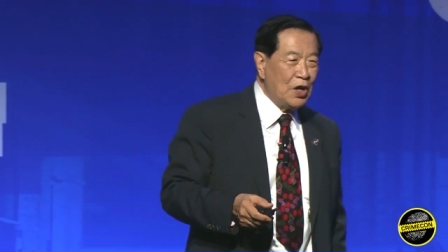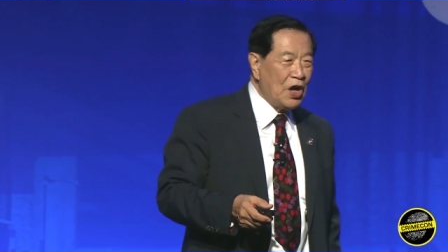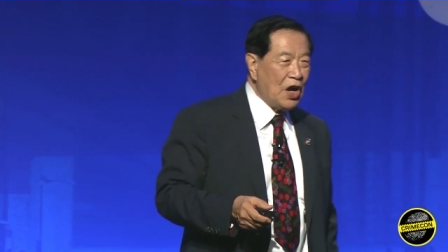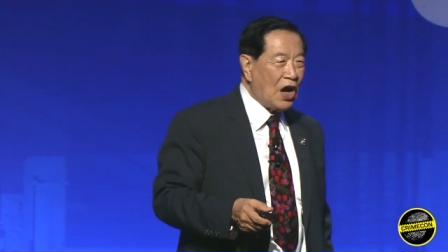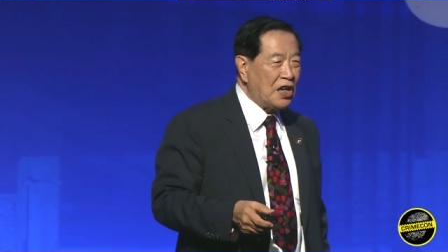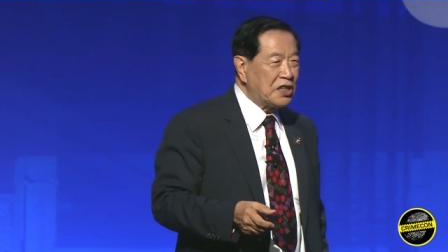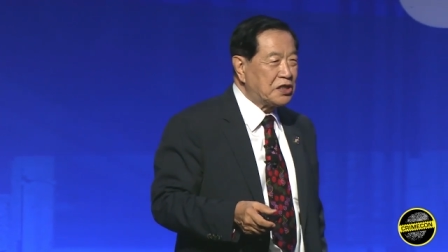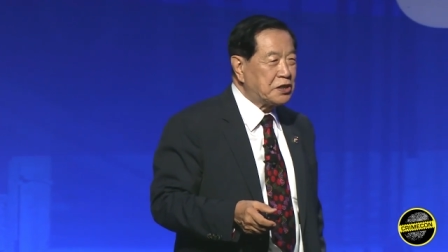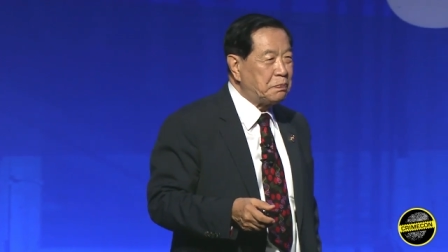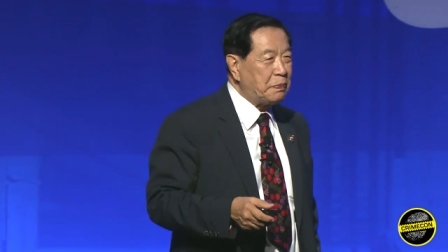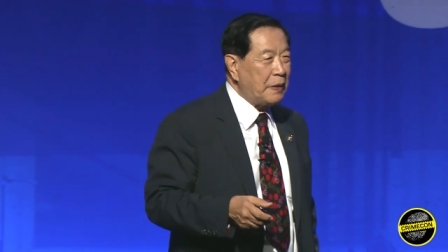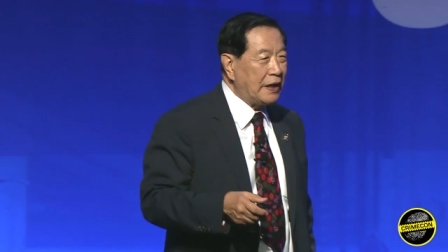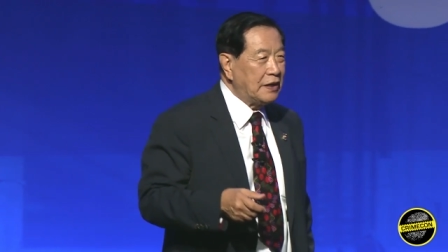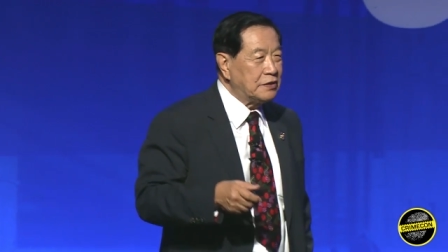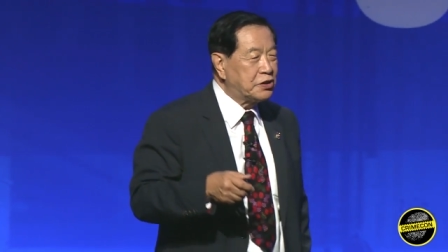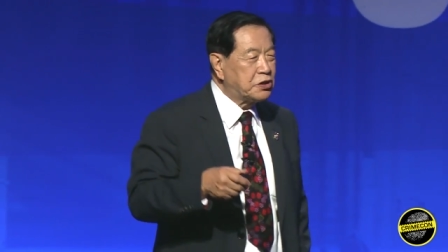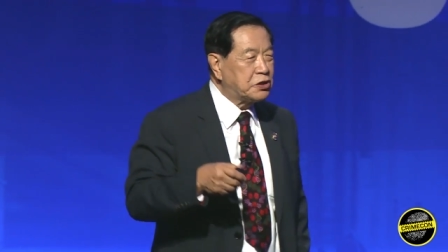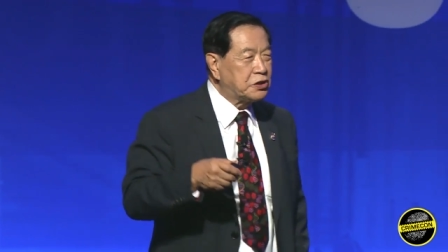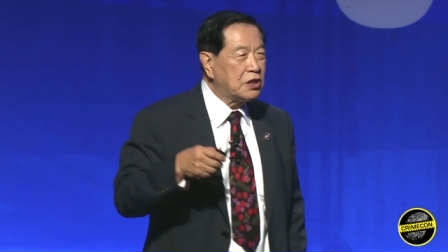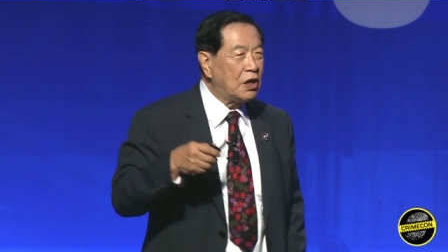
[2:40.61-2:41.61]
I spend
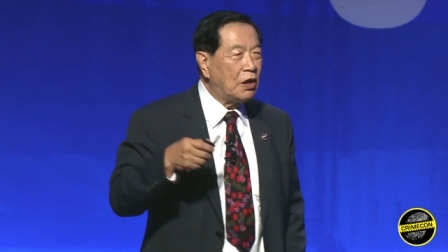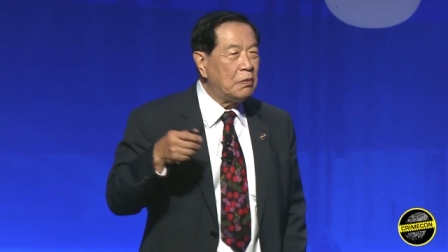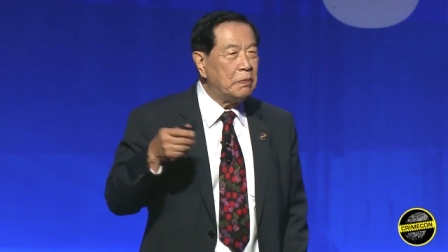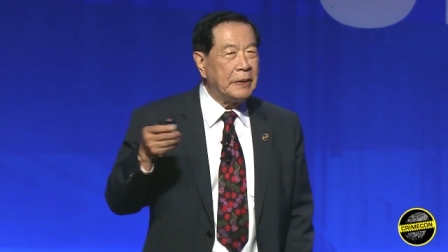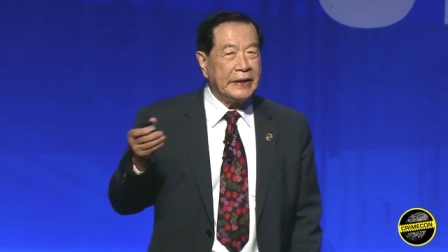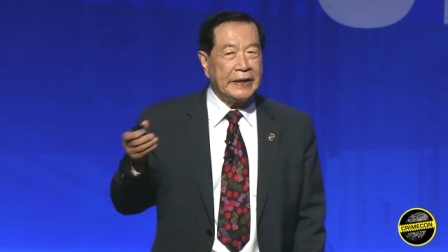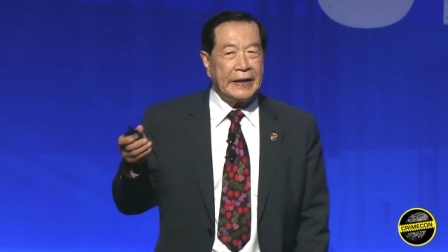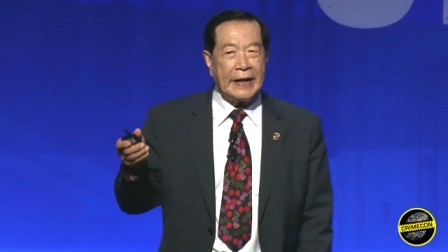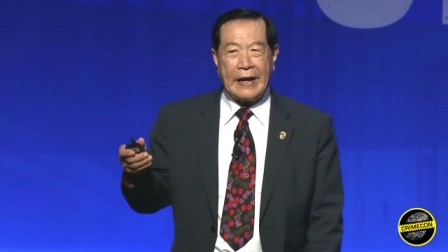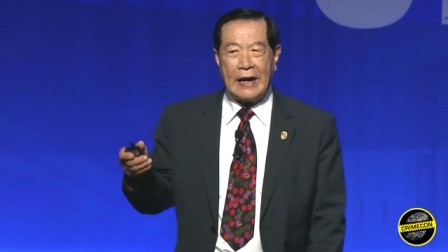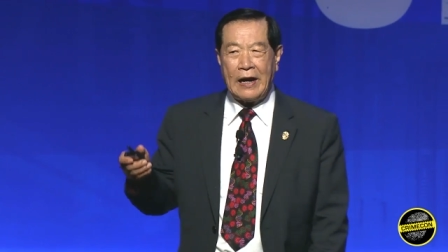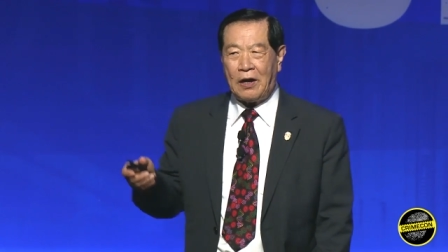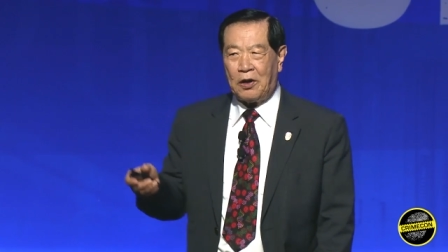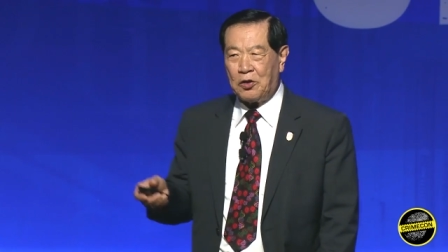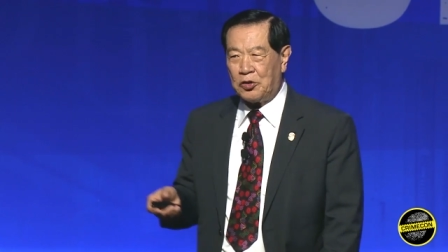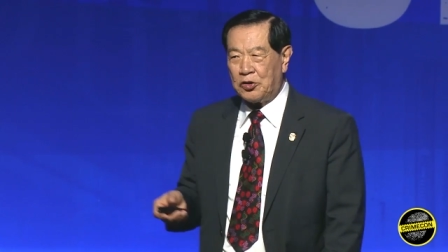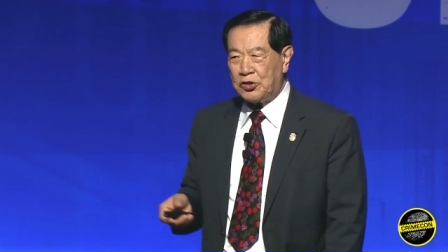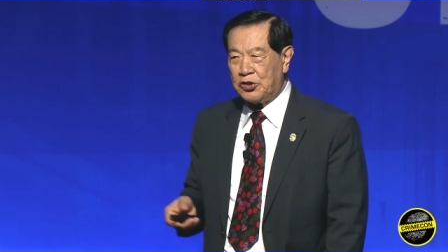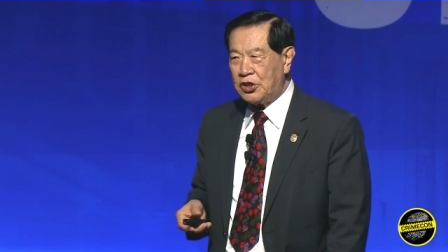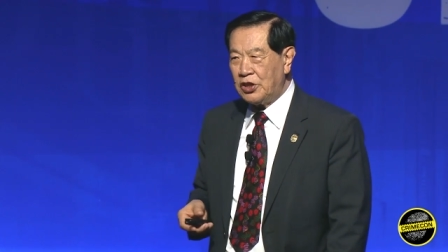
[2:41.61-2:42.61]
so many
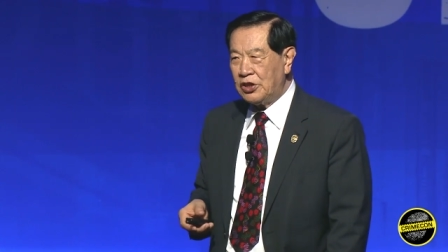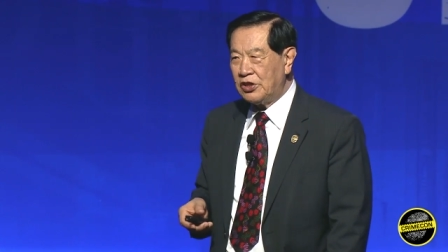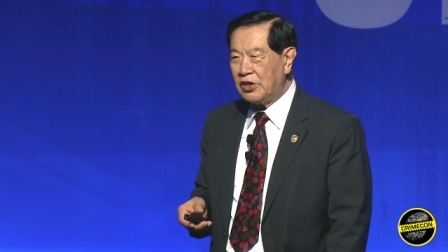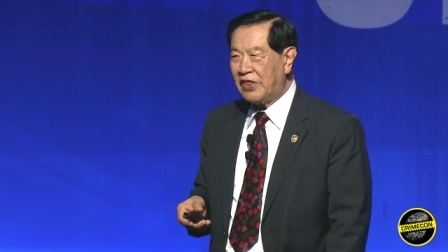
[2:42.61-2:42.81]
hours,